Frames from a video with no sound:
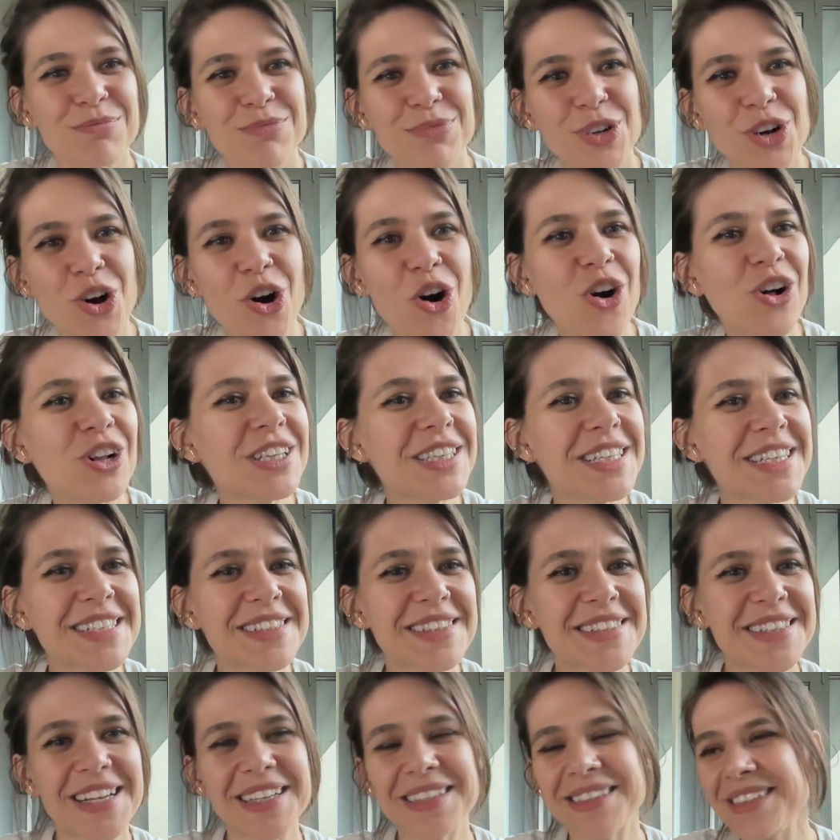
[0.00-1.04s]
called
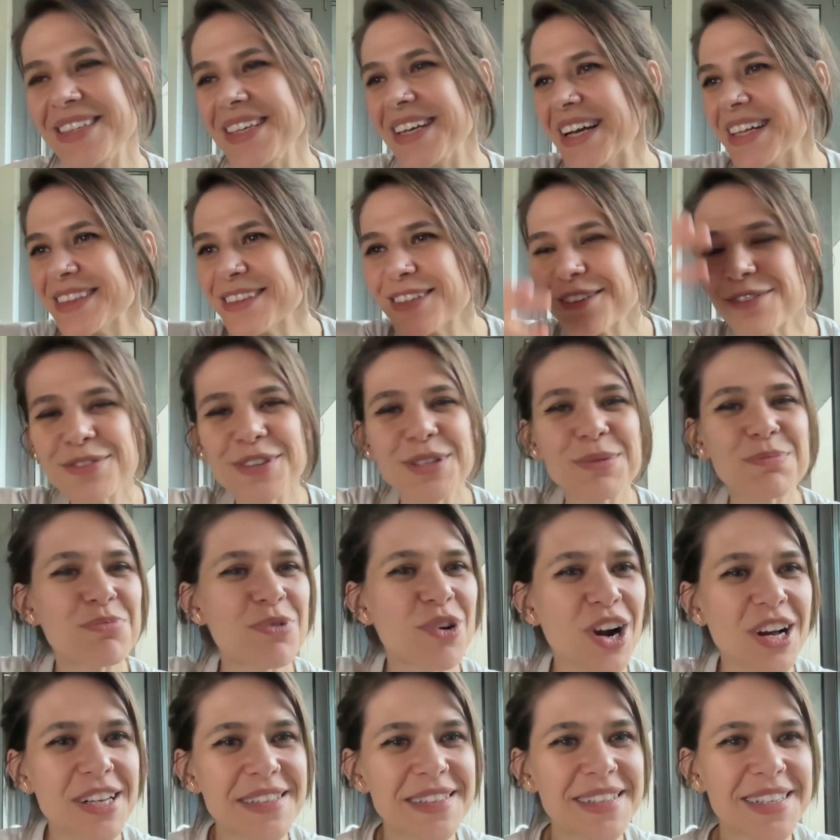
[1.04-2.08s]
us at the end of the
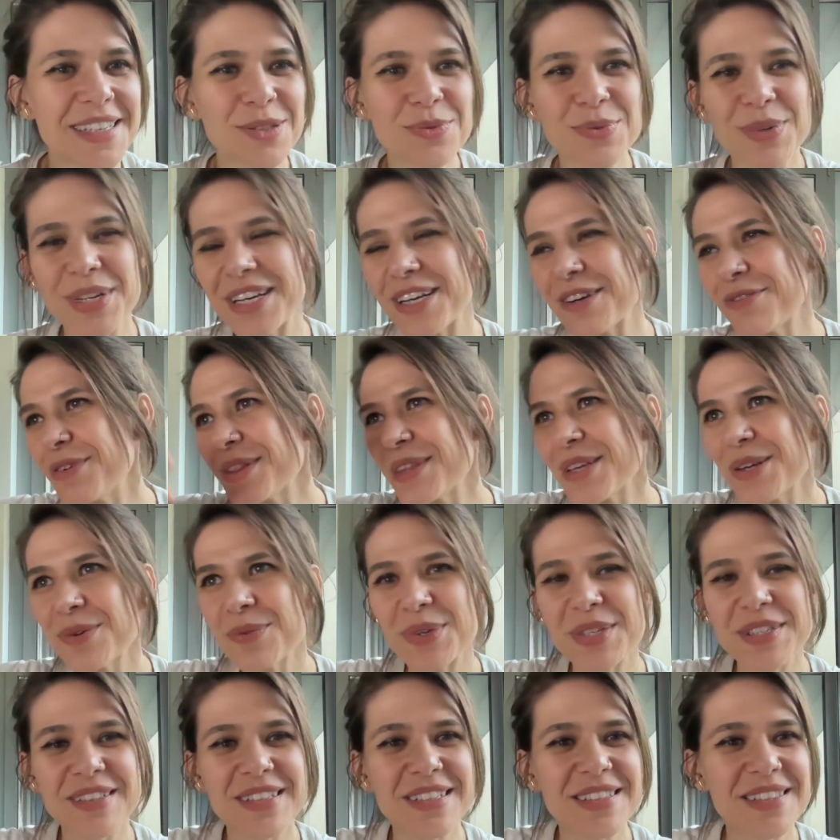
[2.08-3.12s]
process when everything
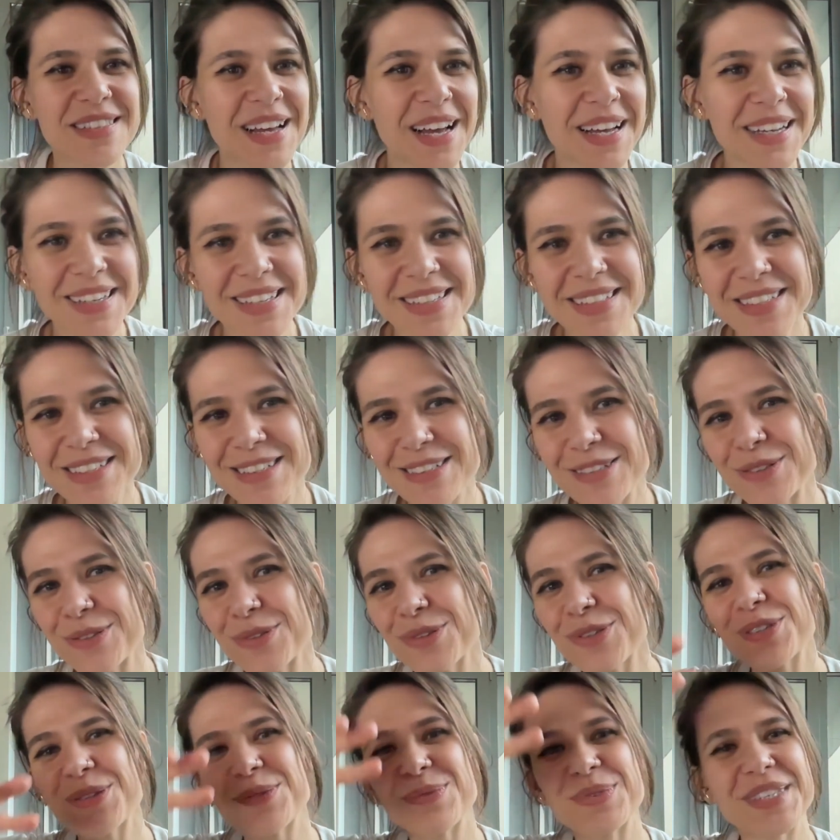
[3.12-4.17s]
was decided, the
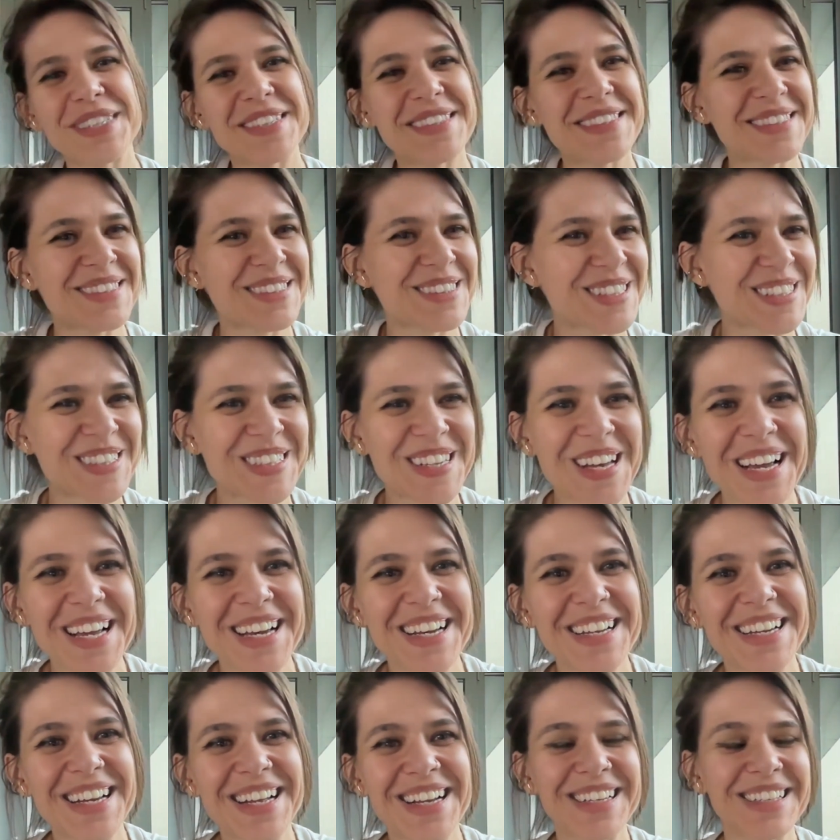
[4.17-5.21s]
solution was
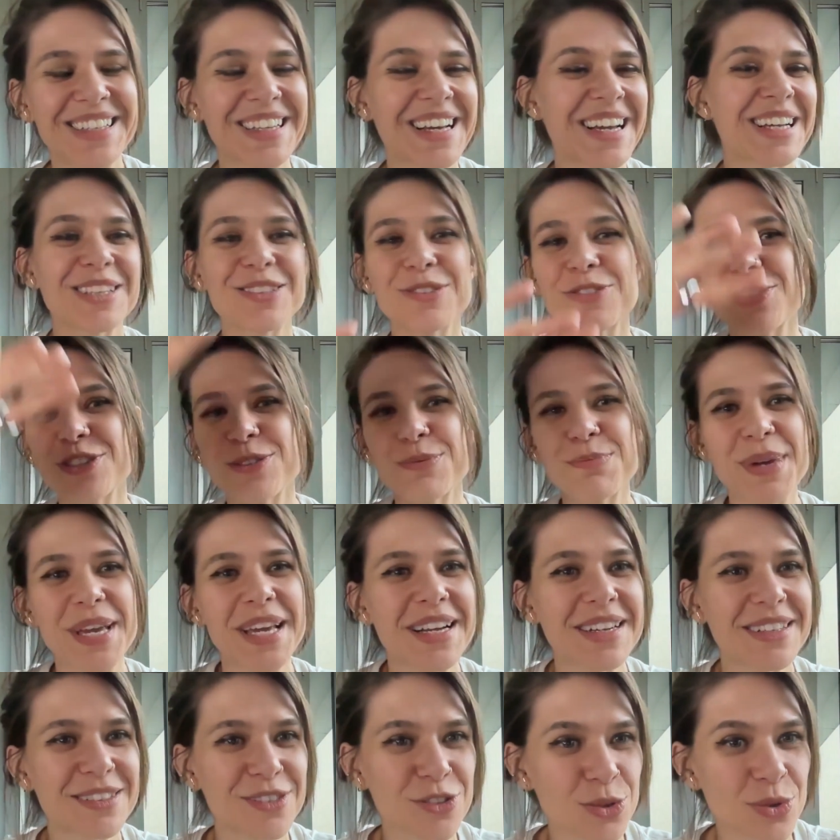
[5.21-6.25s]
decided, and like, just
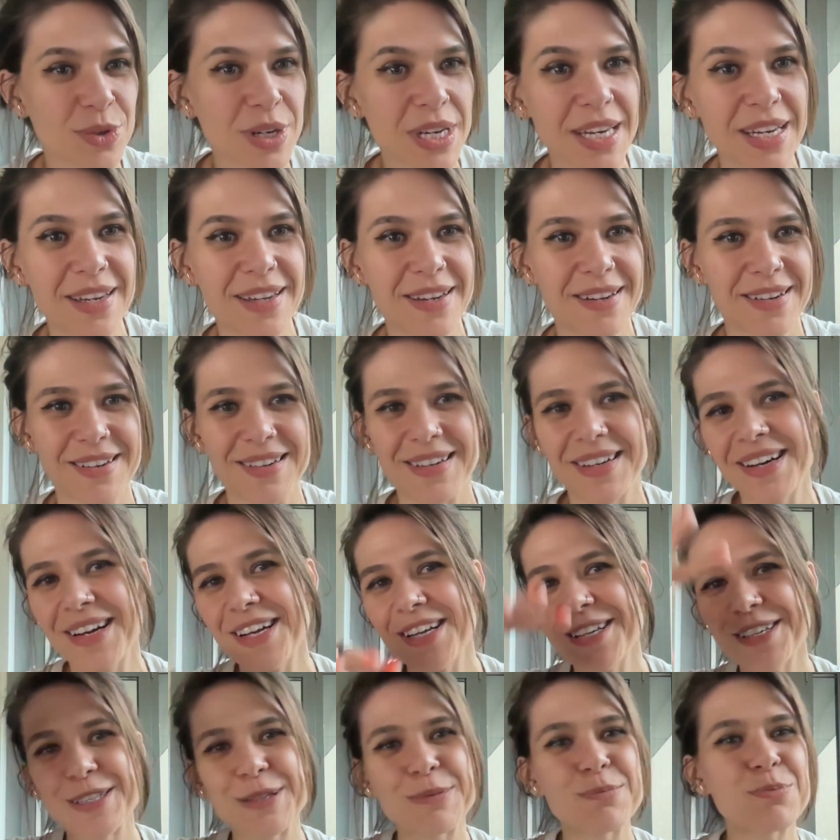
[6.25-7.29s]
make a screen here,
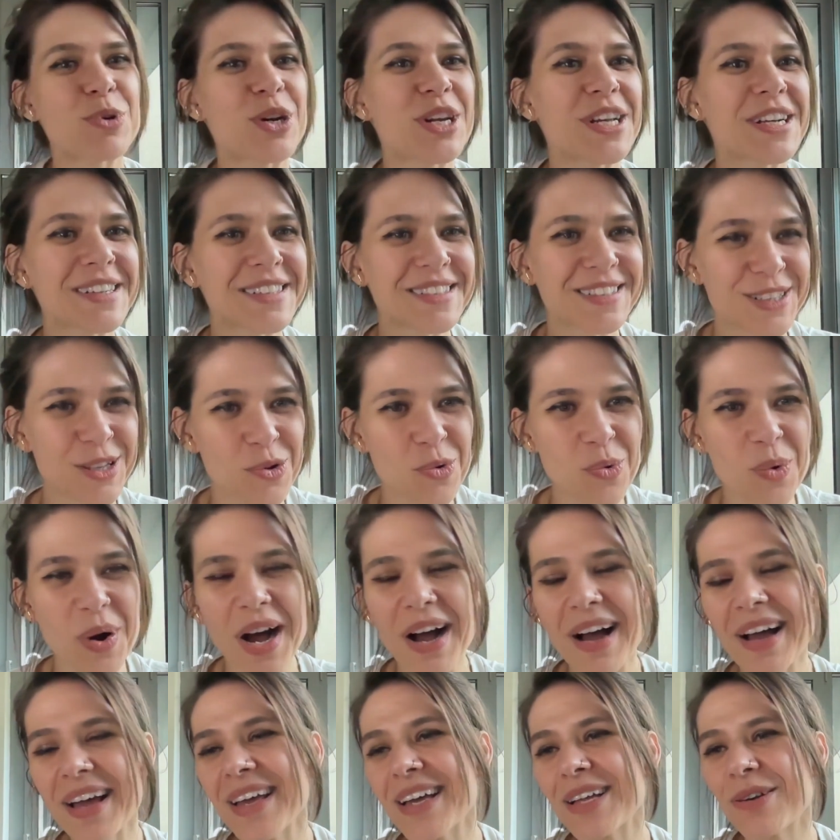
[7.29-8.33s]
sprinkle
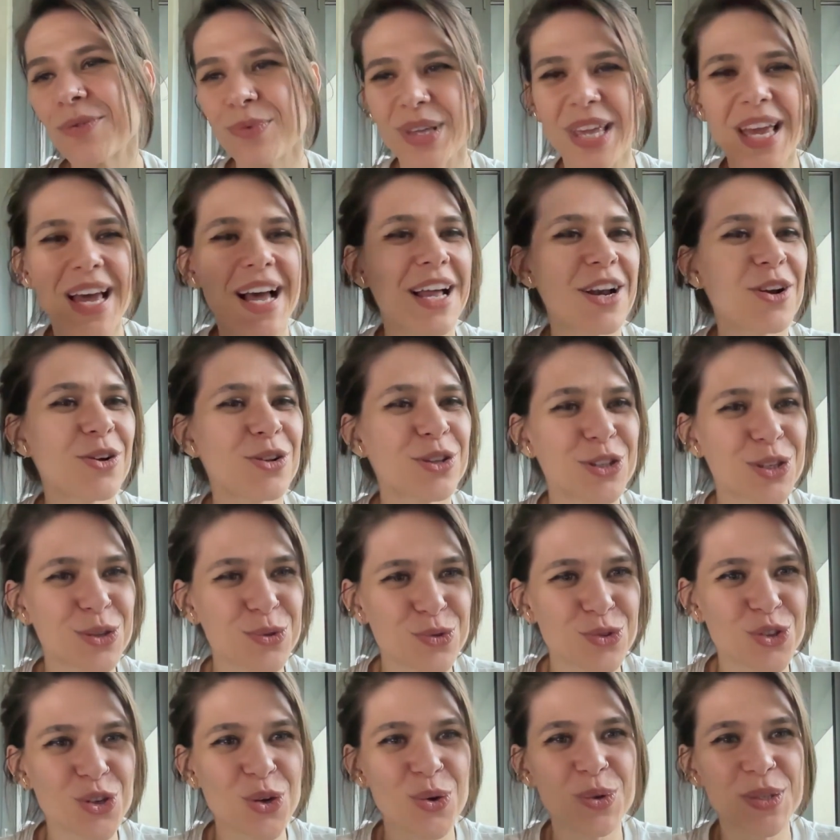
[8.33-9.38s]
UI. And we had all
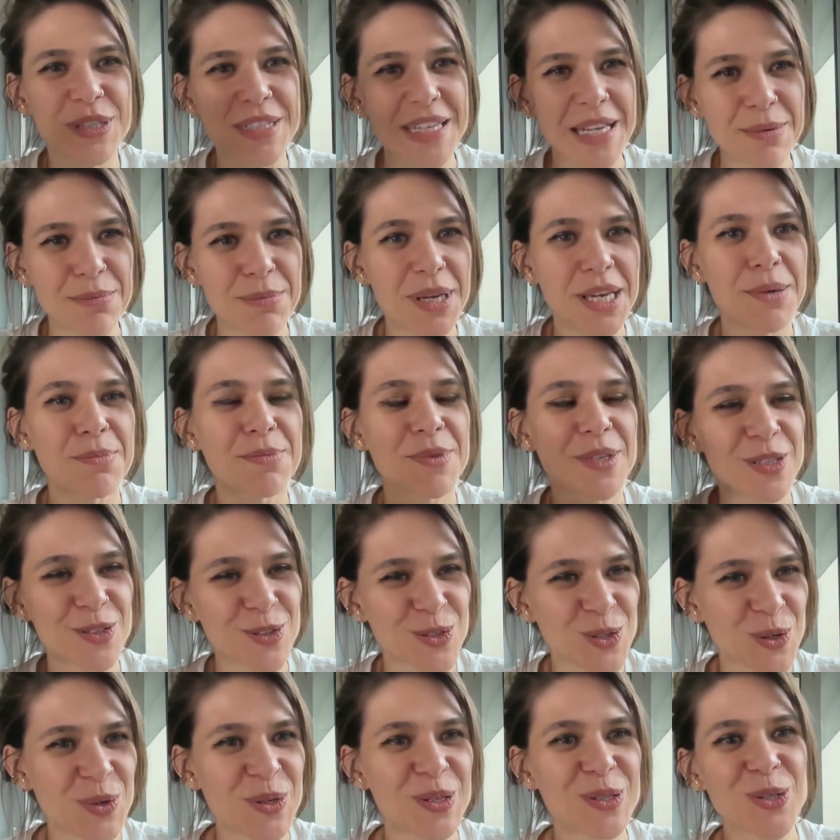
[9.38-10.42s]
those jokes and memes and
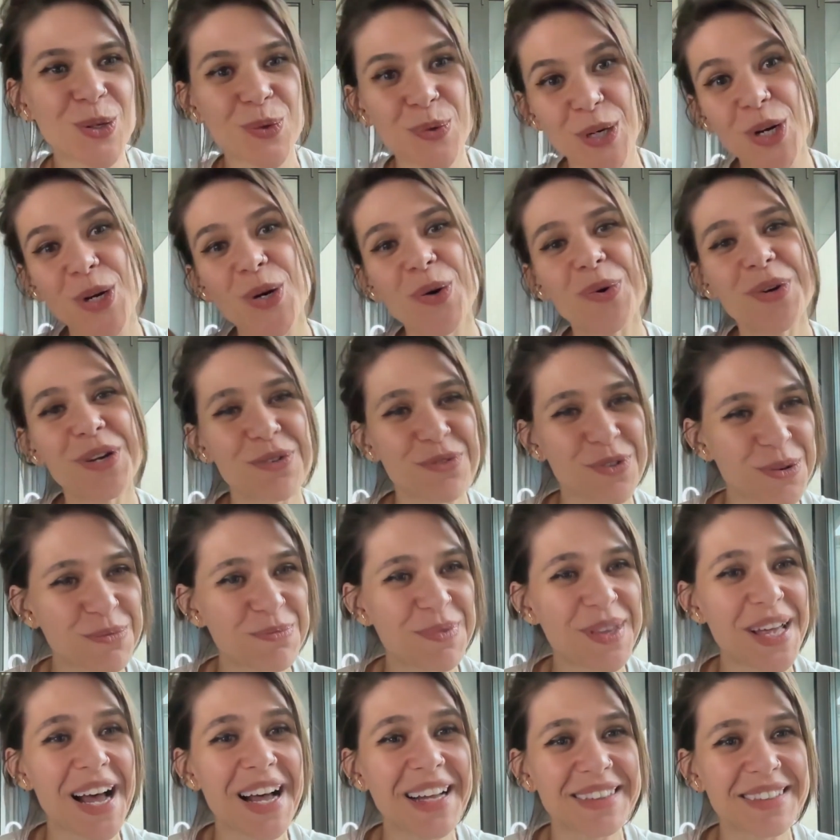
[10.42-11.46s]
so on. So we're going from
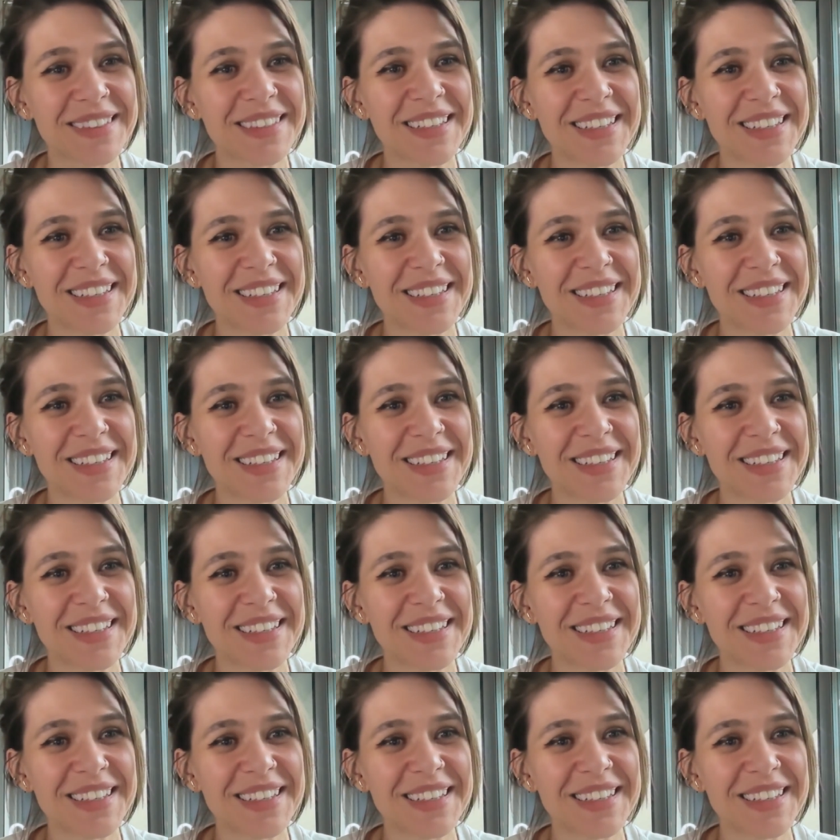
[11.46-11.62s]
that